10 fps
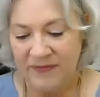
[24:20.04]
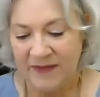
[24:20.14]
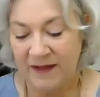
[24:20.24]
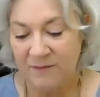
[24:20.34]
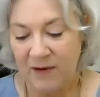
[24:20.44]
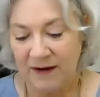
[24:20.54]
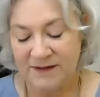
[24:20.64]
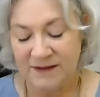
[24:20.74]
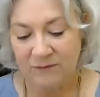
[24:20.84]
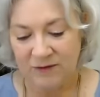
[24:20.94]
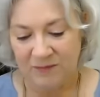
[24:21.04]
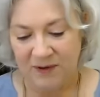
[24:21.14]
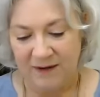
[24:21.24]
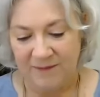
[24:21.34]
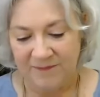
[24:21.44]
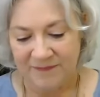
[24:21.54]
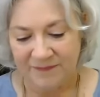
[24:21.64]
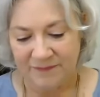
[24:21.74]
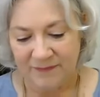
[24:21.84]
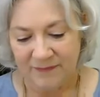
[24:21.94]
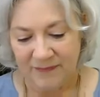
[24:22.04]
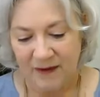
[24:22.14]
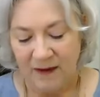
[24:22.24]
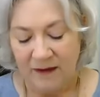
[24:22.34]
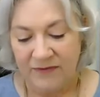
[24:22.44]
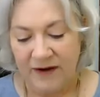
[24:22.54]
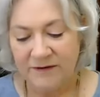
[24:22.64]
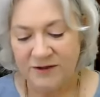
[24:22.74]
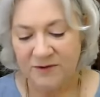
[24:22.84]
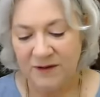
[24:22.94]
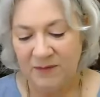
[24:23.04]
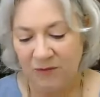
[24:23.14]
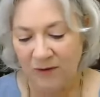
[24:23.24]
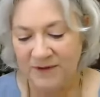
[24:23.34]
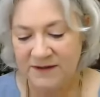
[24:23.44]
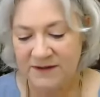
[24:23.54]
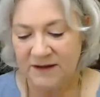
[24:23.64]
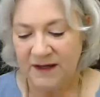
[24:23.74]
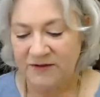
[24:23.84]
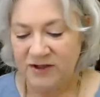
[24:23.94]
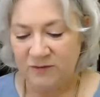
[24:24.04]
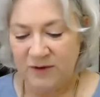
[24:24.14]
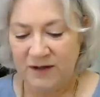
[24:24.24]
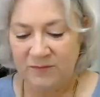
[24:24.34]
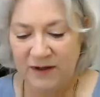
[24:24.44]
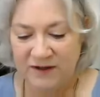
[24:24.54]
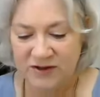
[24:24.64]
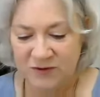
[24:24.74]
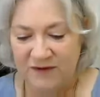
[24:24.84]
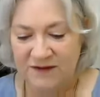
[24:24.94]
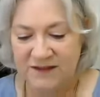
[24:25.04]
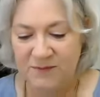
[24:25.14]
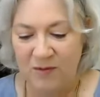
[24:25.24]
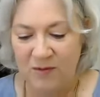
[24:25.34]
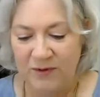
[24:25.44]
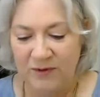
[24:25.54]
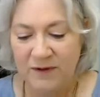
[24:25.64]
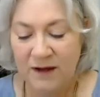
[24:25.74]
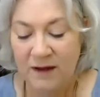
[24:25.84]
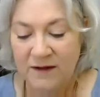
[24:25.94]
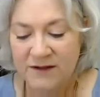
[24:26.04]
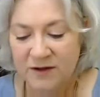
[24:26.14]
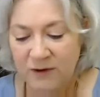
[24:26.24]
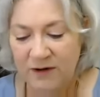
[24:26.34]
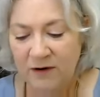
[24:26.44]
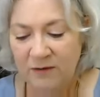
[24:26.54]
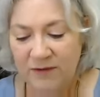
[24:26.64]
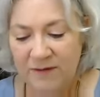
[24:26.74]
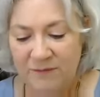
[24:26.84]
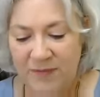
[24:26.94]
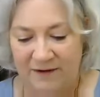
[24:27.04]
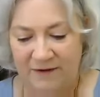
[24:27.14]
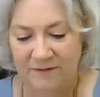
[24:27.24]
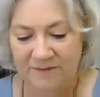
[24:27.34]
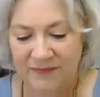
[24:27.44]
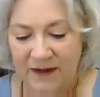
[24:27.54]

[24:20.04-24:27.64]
that he might secret be. Thereto he promised, if she would him pleasure with this small boon, to quit her with a better,